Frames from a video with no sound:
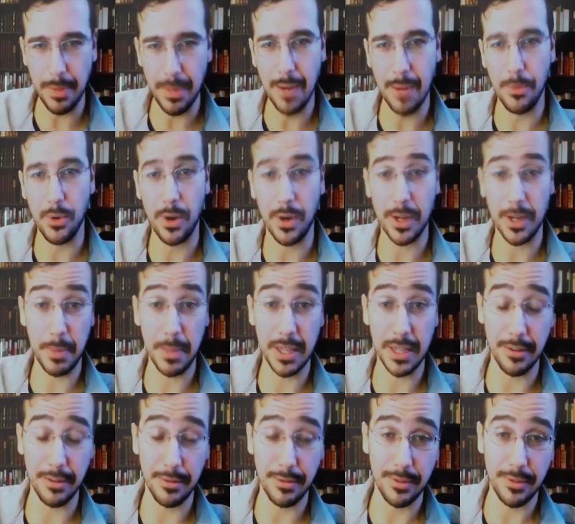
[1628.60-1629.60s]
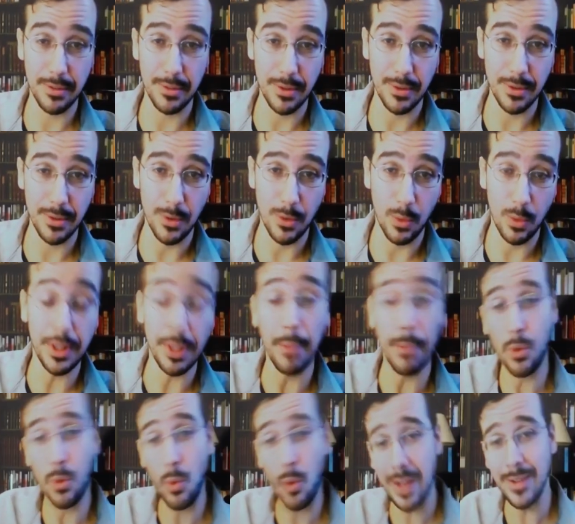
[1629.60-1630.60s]
more expensive. Well,
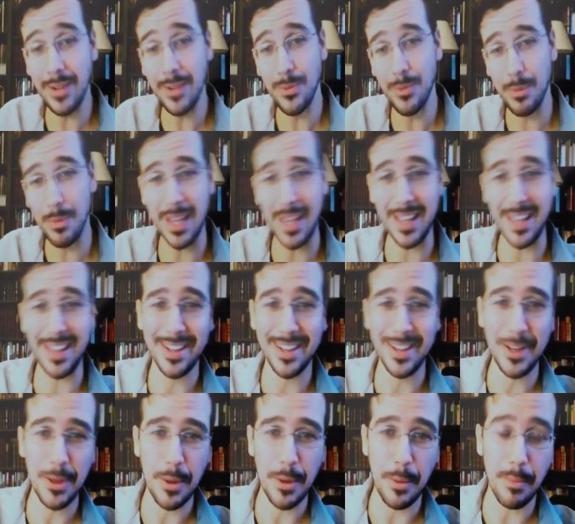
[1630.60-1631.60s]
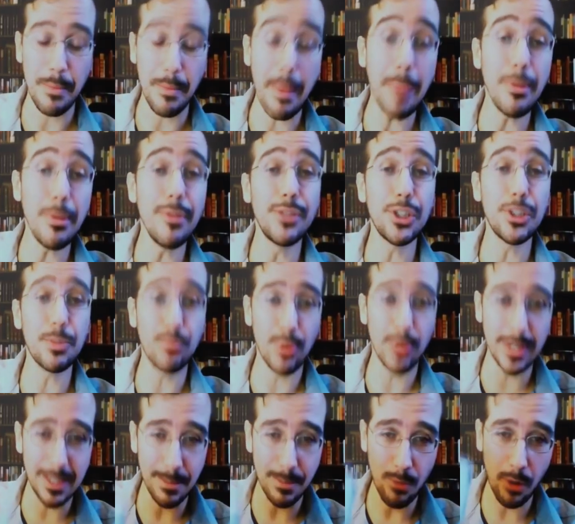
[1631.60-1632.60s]
number one would be, maybe you've just
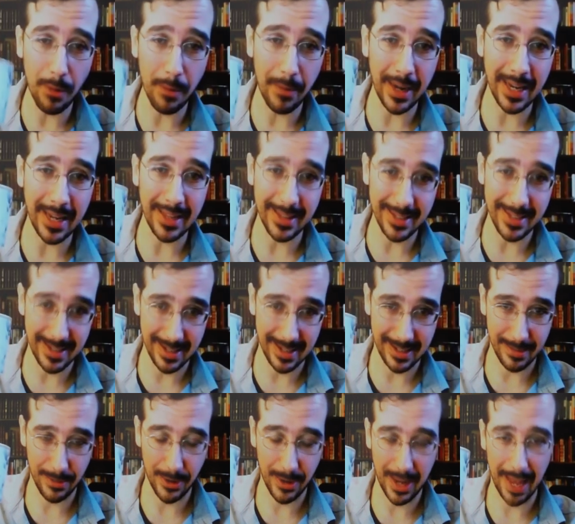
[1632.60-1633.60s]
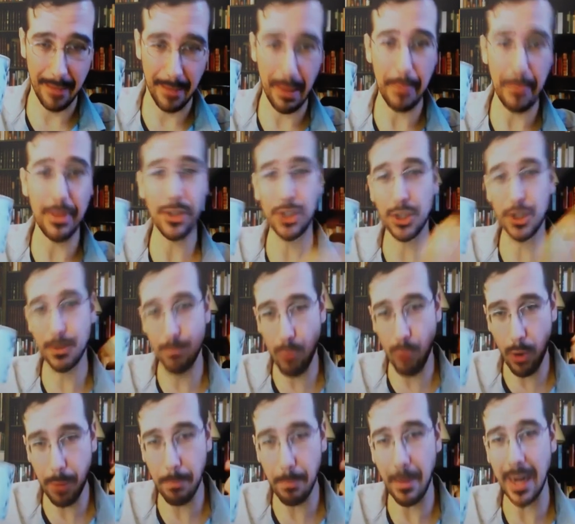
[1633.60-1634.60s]
printed more money in the system, okay? Maybe there's just
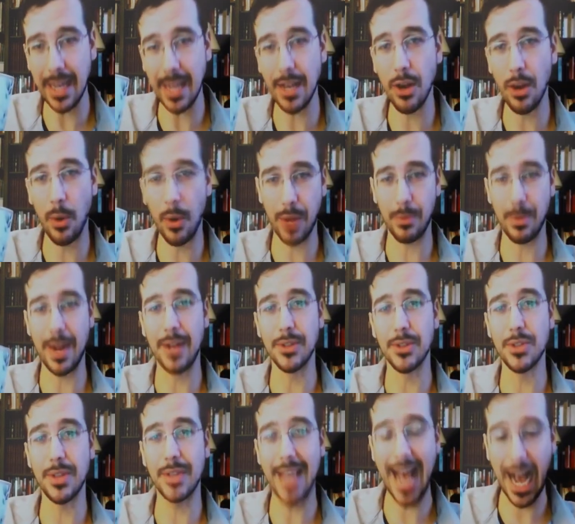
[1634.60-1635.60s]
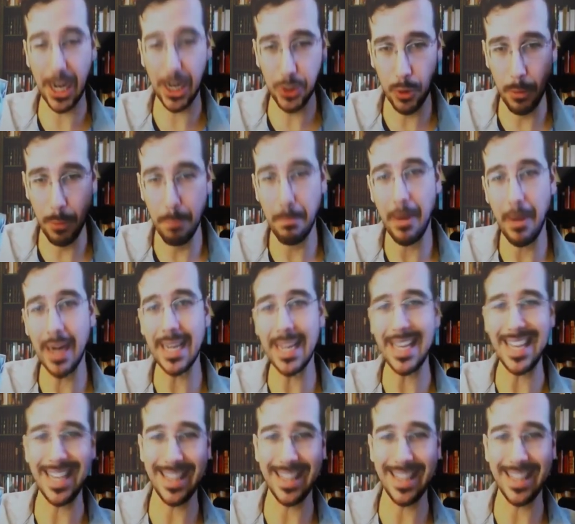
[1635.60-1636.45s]
more money going around, so the actual money in the